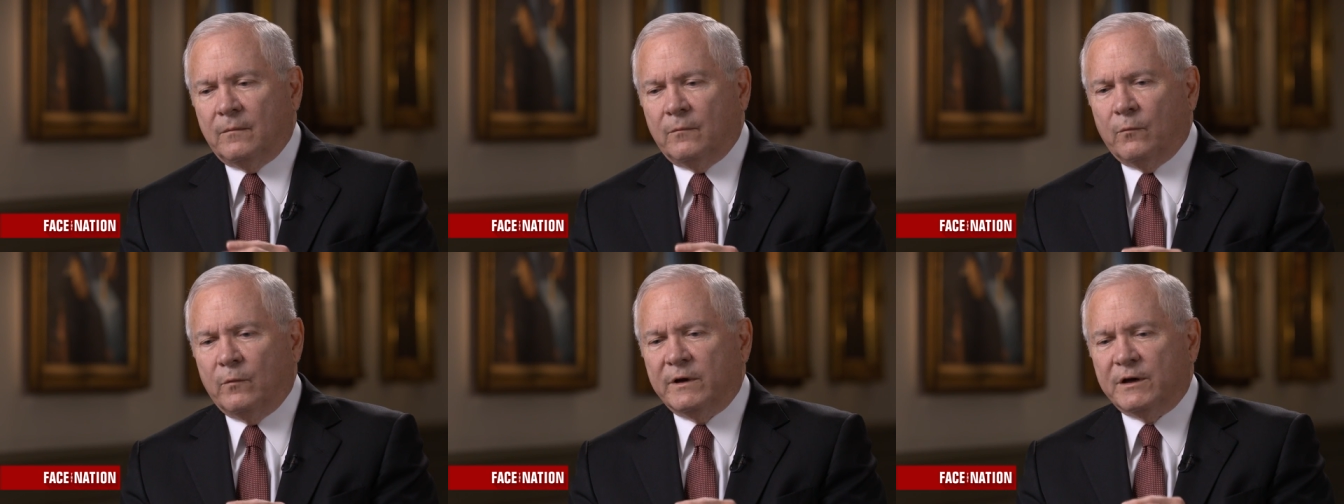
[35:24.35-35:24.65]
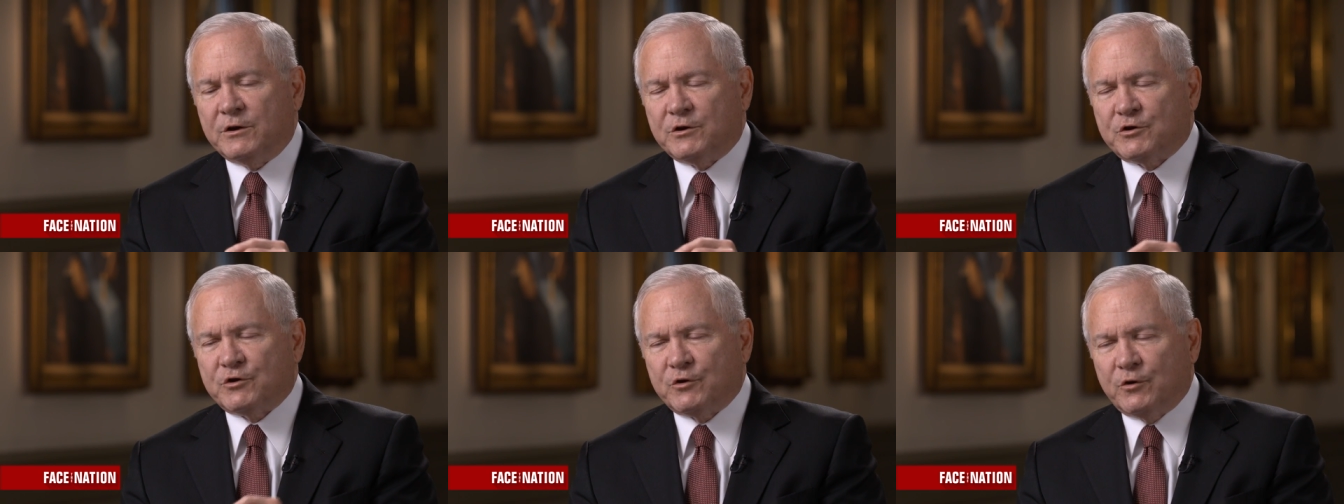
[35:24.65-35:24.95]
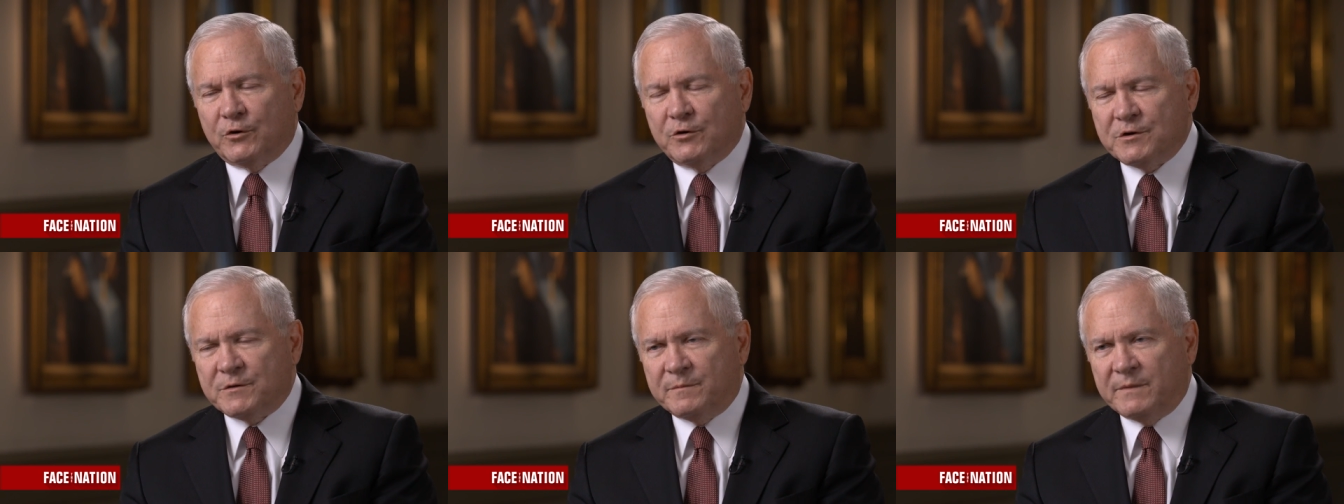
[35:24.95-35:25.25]

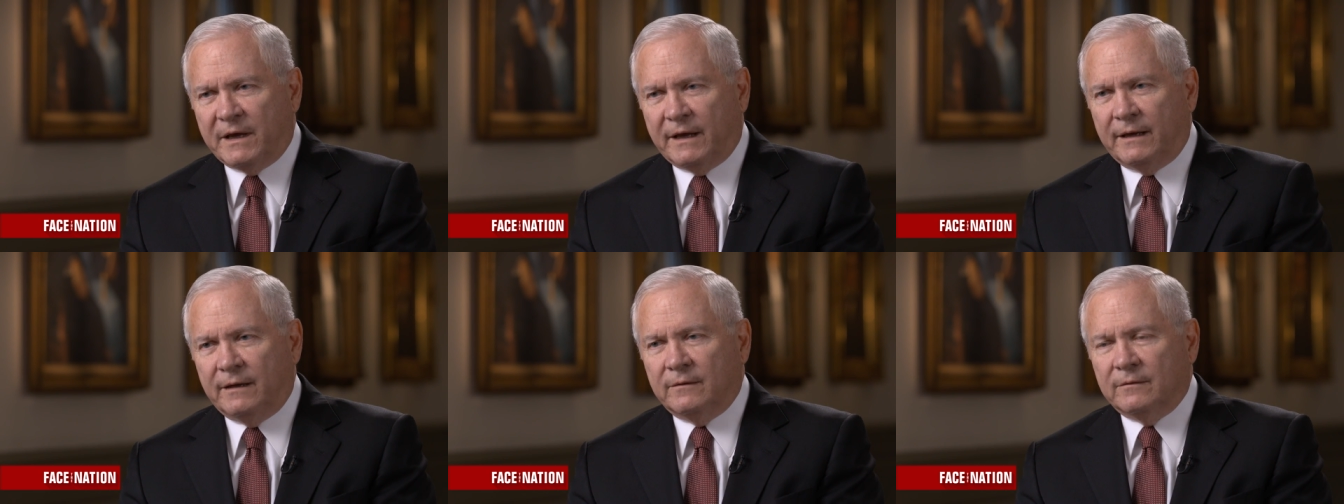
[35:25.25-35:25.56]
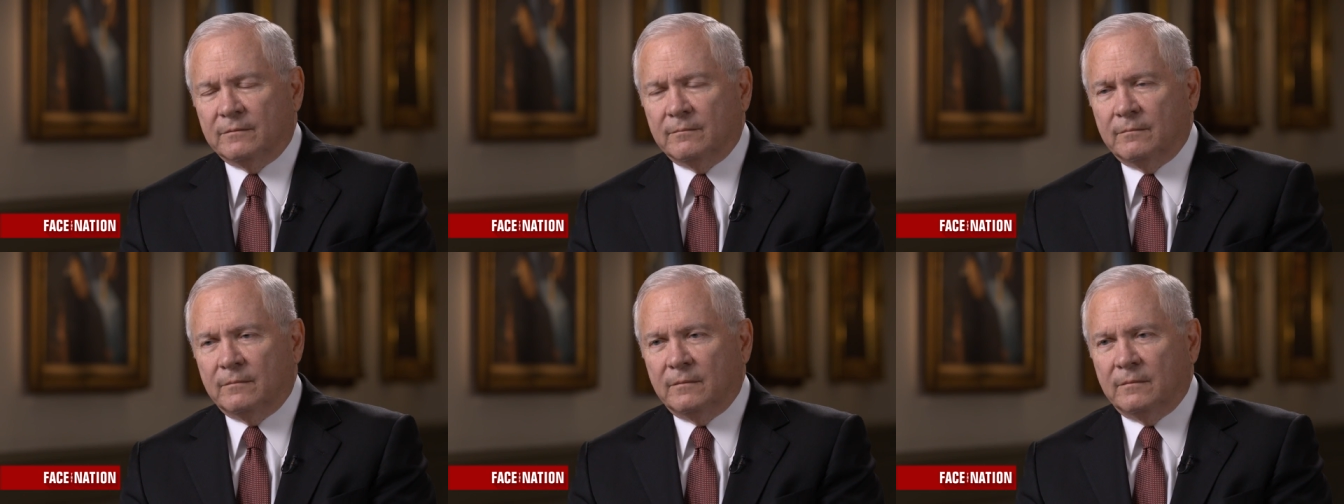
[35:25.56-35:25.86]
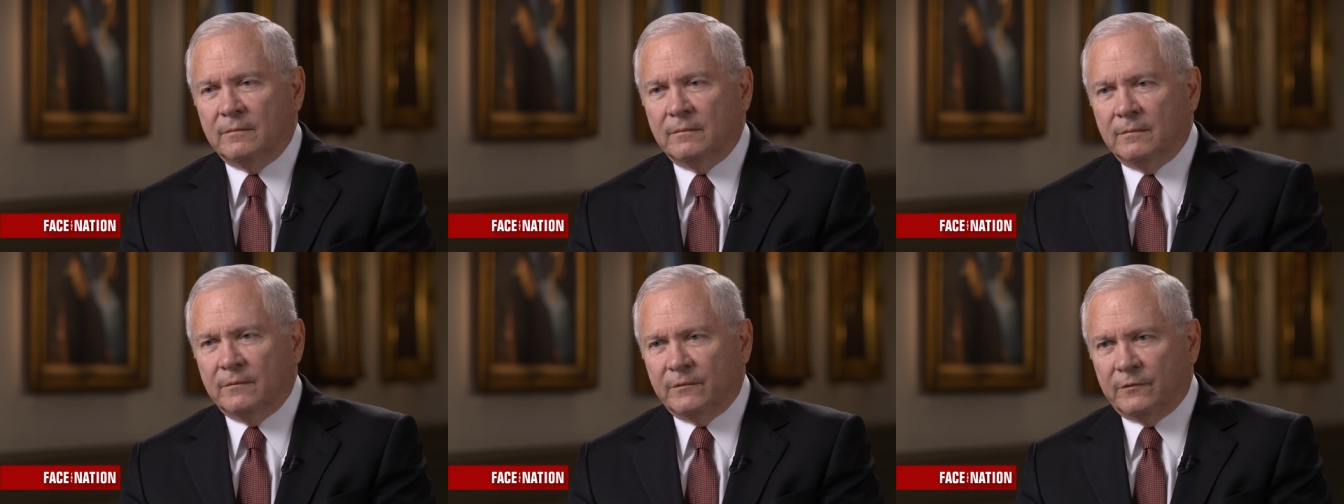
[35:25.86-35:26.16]
reassures me
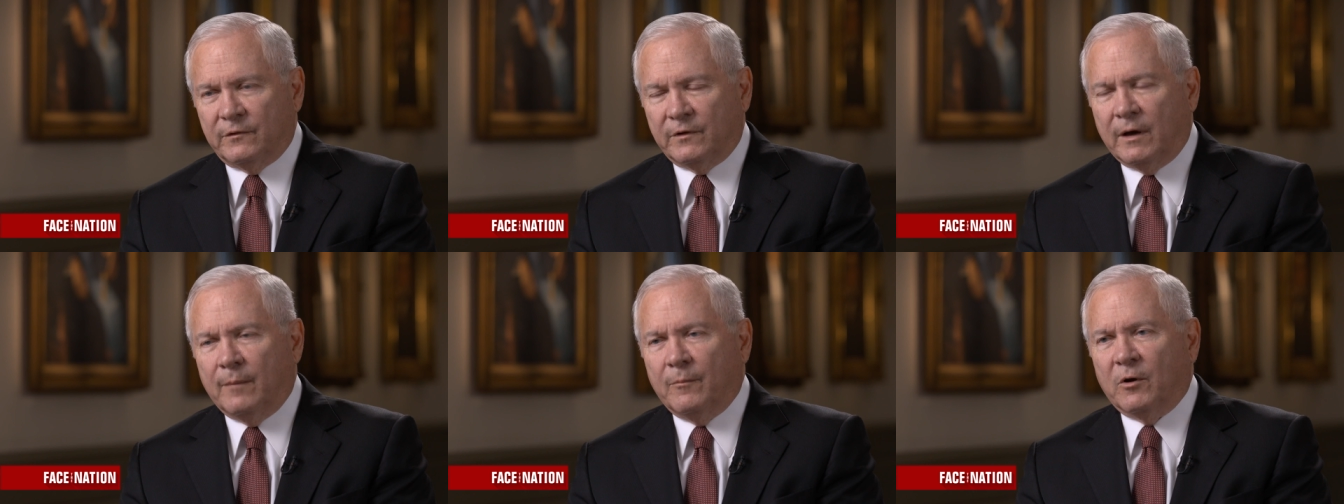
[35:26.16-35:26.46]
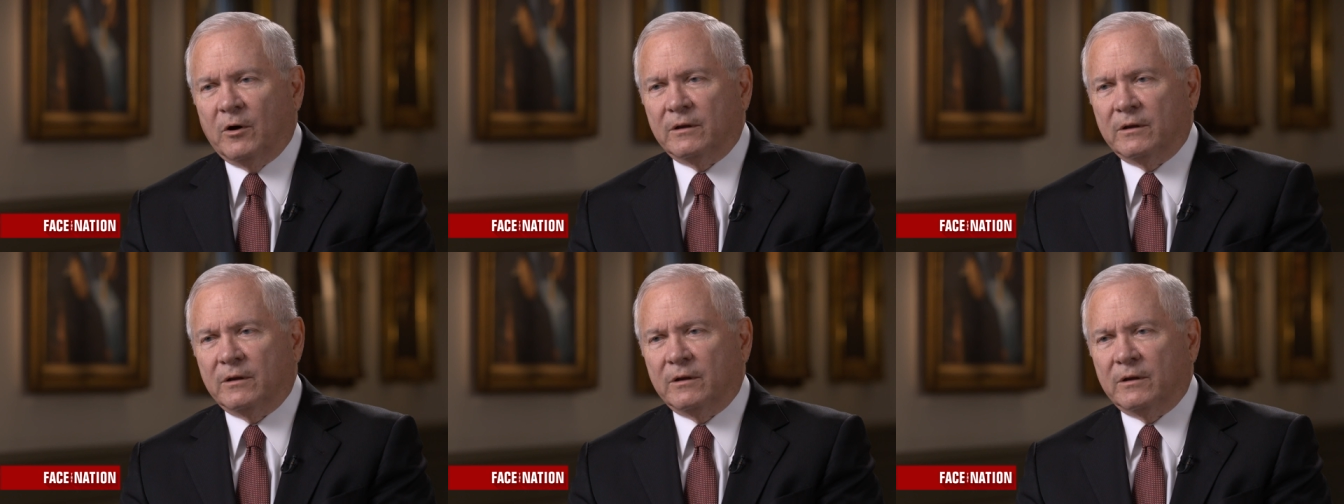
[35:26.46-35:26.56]
some